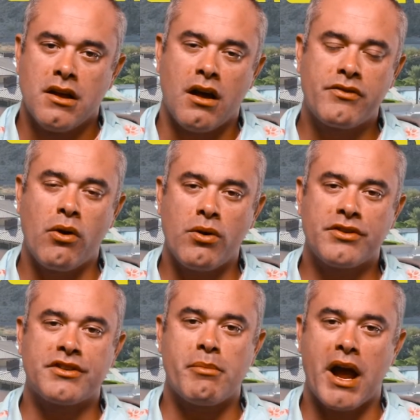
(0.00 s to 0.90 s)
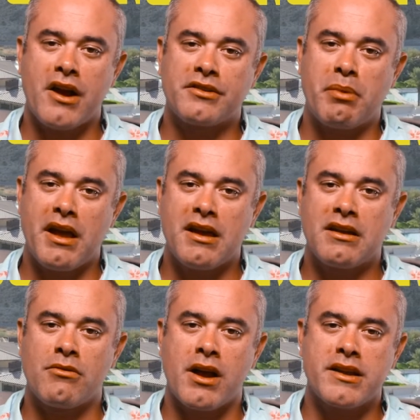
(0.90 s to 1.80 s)
of course the buyer's paying
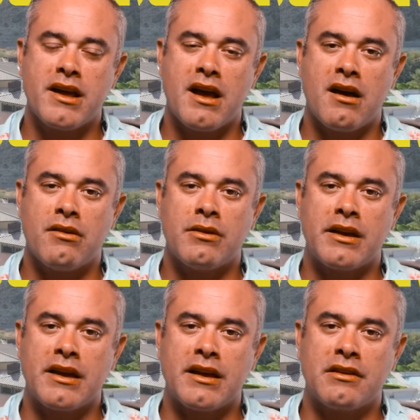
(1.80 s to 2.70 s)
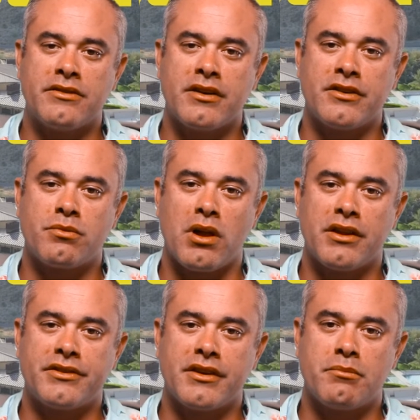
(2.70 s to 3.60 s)
it right now, and as
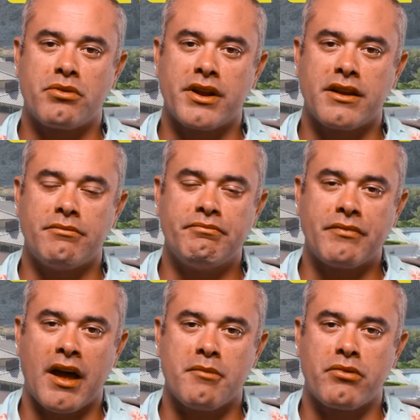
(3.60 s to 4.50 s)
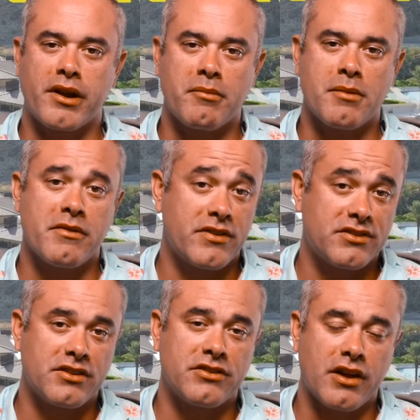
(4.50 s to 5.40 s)
well as a pretty high premium if
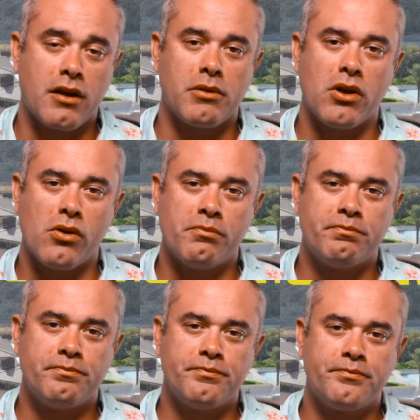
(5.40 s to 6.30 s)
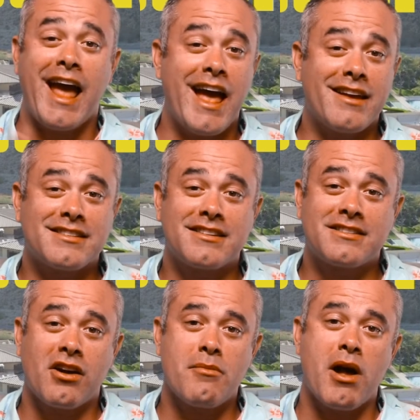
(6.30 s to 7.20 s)
it's a desirable home. Gas, let's
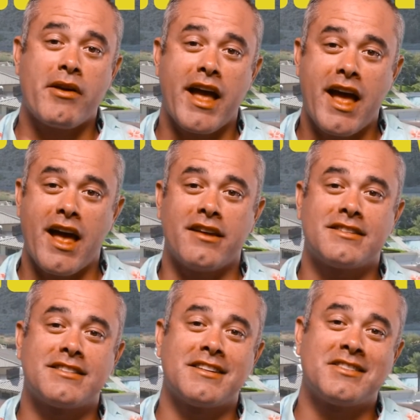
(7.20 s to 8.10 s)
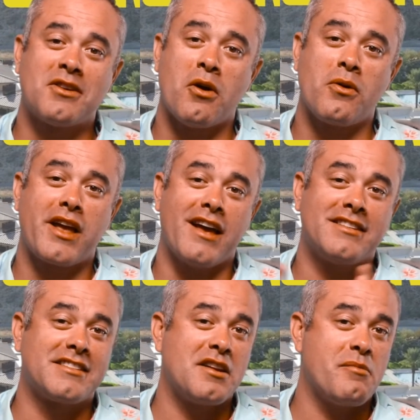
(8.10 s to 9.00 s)
talk about gas. So
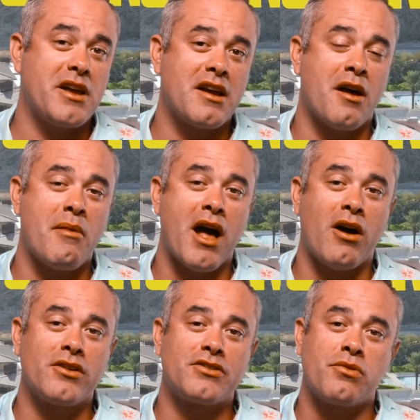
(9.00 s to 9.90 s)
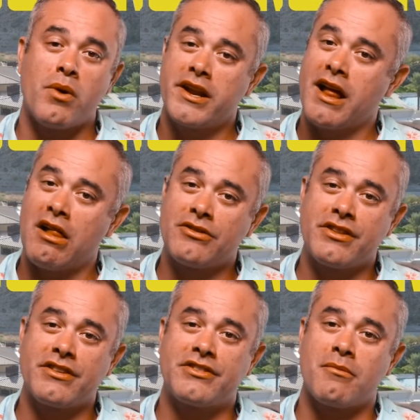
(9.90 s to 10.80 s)
gas is gonna be about $20
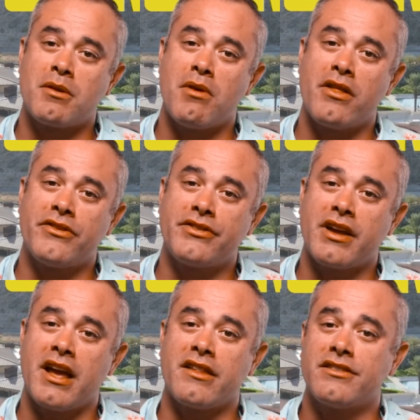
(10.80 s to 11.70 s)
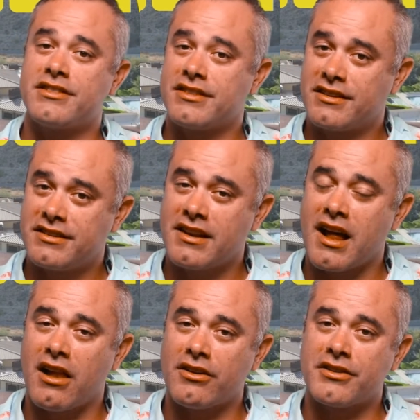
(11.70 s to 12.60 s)
in the summer months and
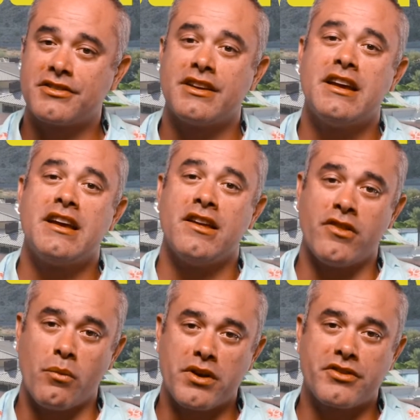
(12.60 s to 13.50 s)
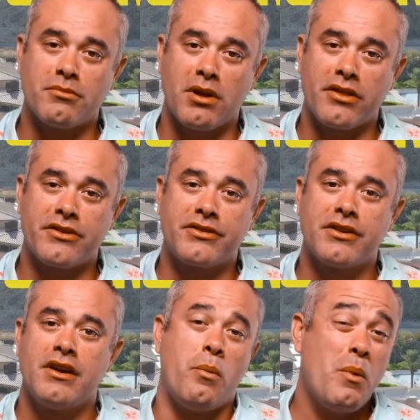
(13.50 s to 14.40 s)
$60 in the winter months.
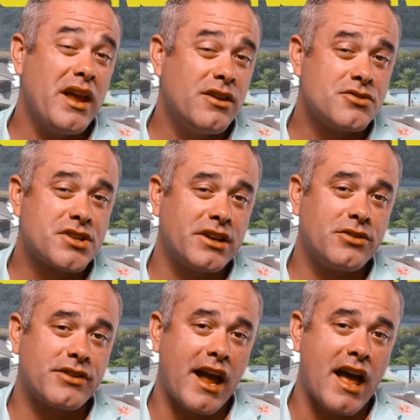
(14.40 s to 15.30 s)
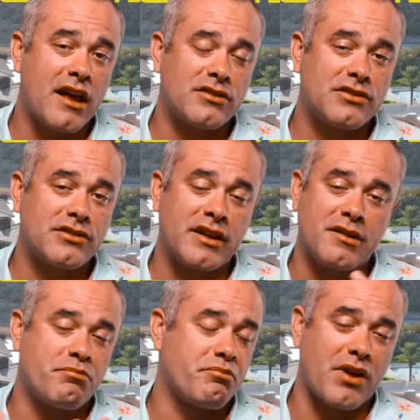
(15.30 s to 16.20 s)
We usually use gas, and
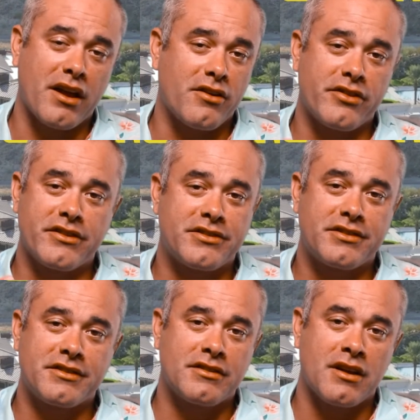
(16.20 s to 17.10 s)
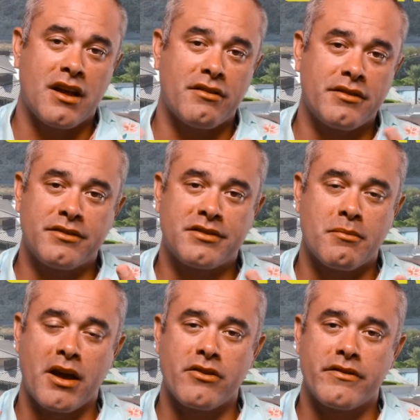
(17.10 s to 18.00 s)
you probably heard this in some
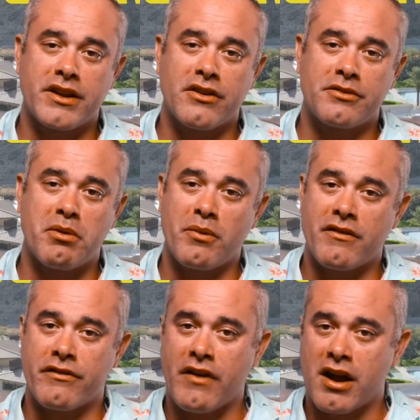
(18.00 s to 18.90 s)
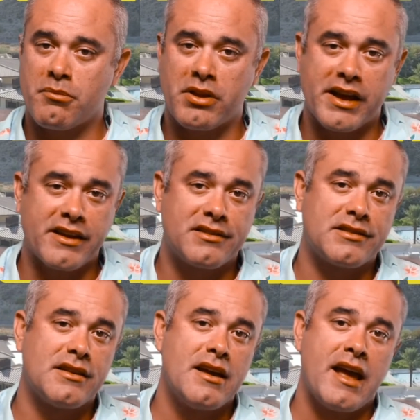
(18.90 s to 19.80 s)
of my other videos, but we have a
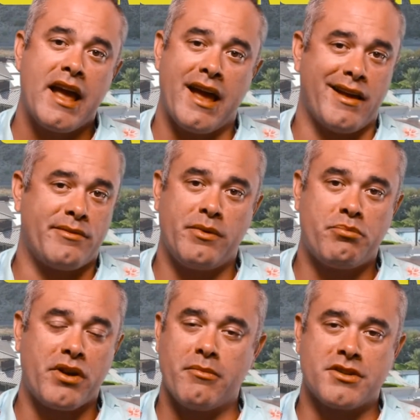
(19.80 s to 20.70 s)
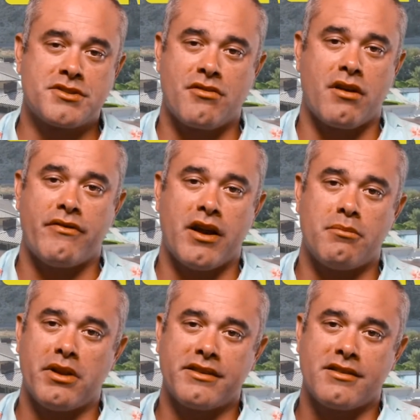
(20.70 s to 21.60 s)
fireplace, and we pretty much turn our
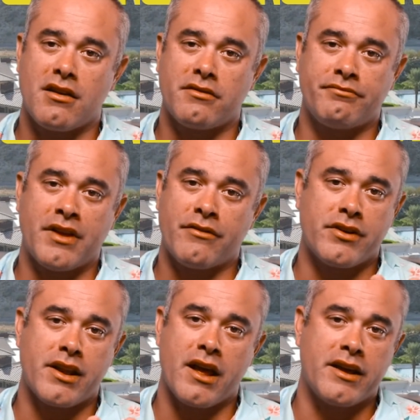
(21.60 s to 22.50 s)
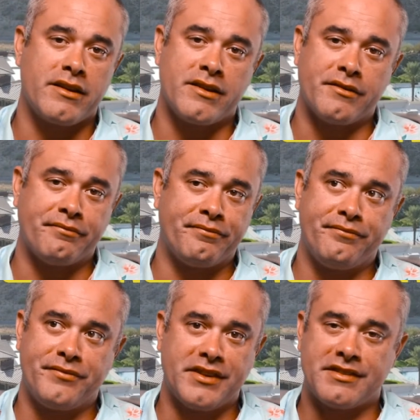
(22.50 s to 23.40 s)
fireplace on every night in
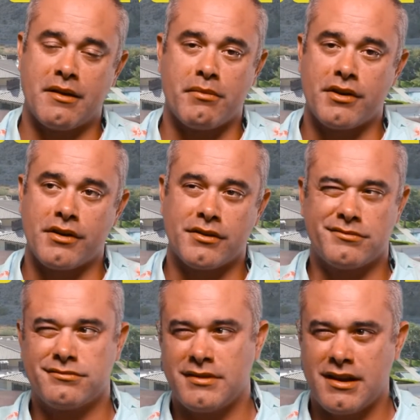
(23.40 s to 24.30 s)
December.